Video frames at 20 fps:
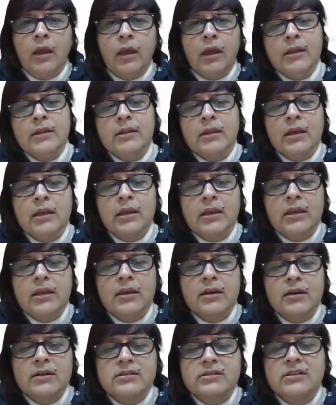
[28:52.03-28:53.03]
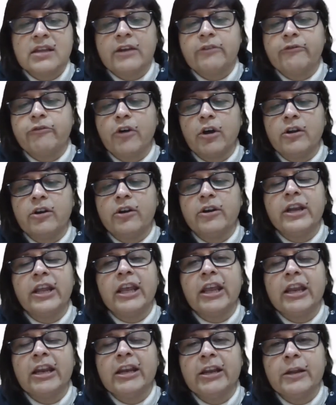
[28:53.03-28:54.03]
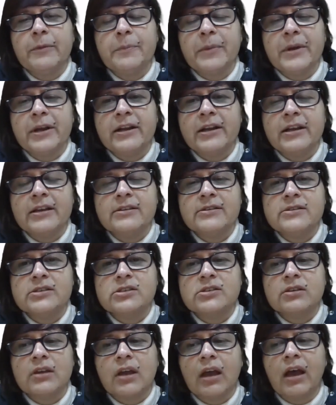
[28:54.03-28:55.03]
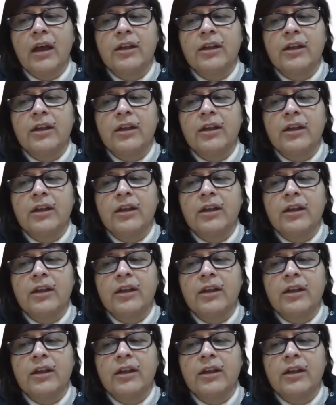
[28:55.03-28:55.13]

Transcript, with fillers: In the years that followed independence,